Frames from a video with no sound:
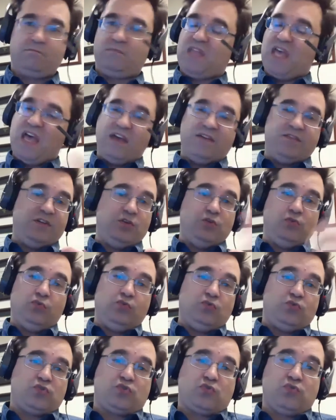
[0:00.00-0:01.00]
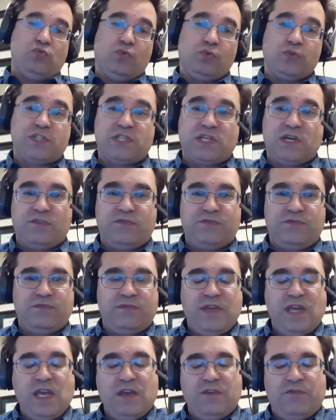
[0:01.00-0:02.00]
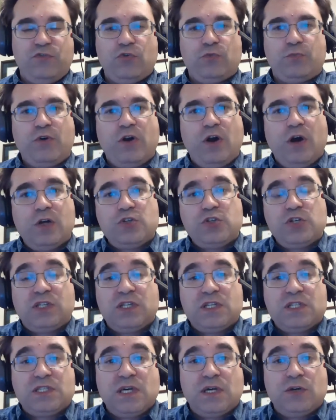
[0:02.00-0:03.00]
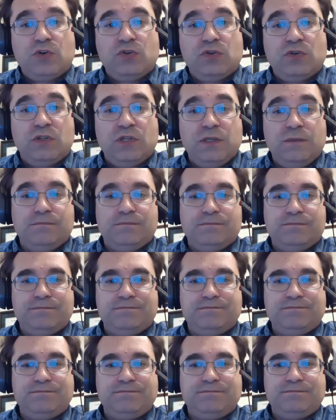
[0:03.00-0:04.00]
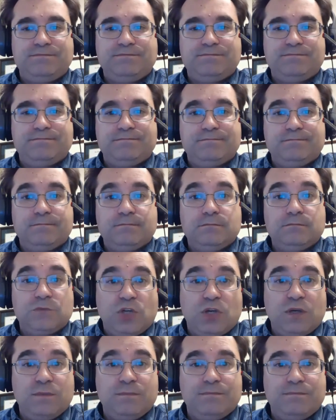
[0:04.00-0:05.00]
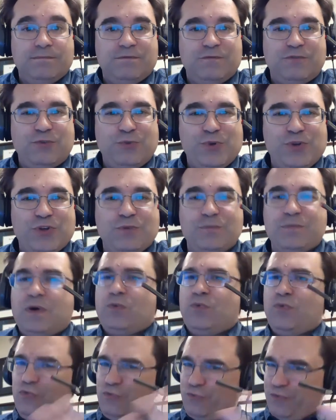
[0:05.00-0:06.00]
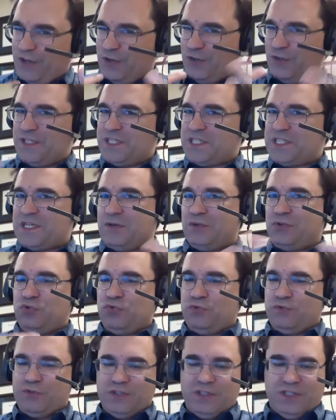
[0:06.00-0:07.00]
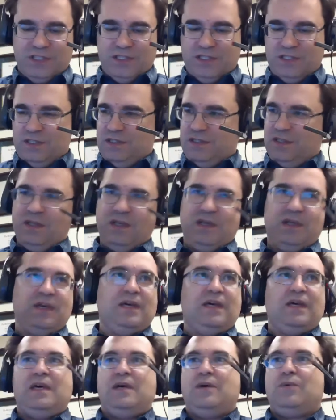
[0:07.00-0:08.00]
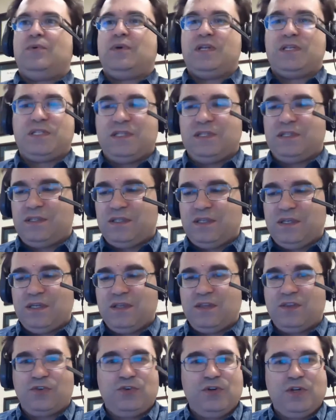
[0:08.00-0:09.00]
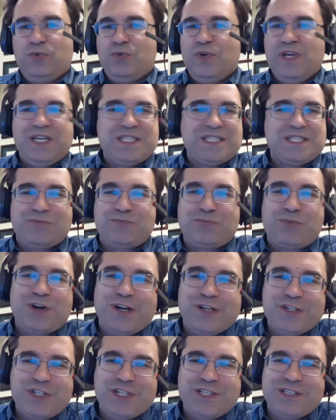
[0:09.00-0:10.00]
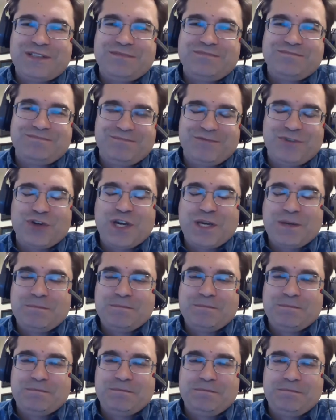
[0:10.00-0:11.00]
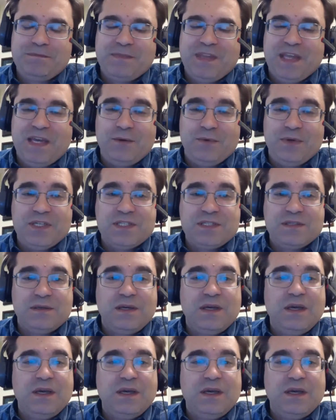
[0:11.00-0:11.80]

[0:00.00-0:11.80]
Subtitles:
having you do school stuff if your project is done early. Okay? For real. But we'll figure this out over the, what is it, the 30 weeks of project. Okay? Anyways,